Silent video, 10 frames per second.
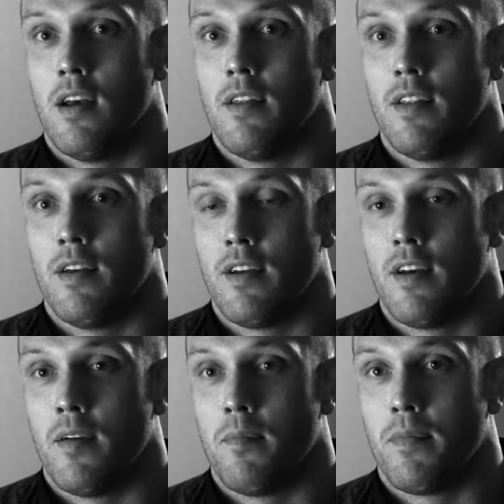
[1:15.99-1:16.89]
and
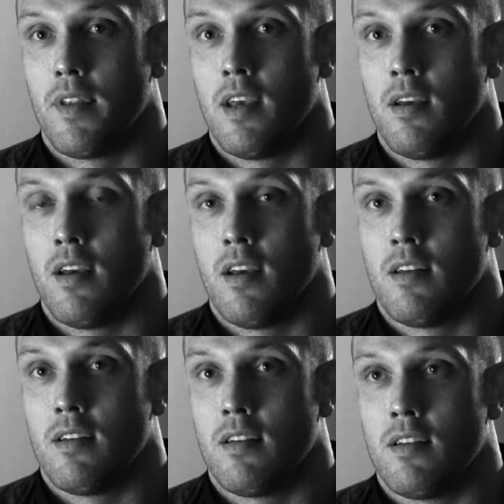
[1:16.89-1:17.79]
that
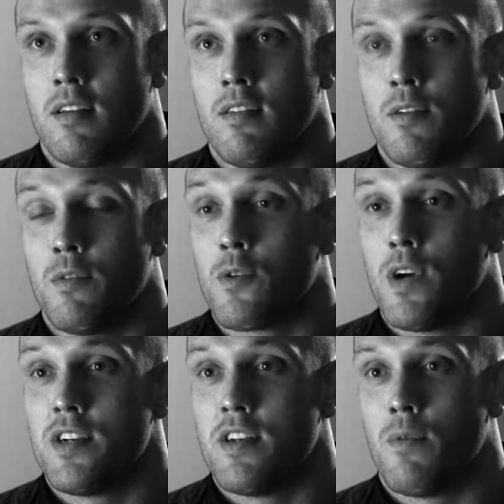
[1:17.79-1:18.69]
they was
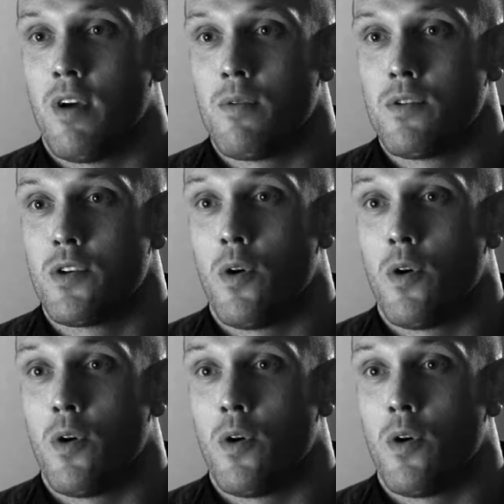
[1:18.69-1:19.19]
questioning why it was so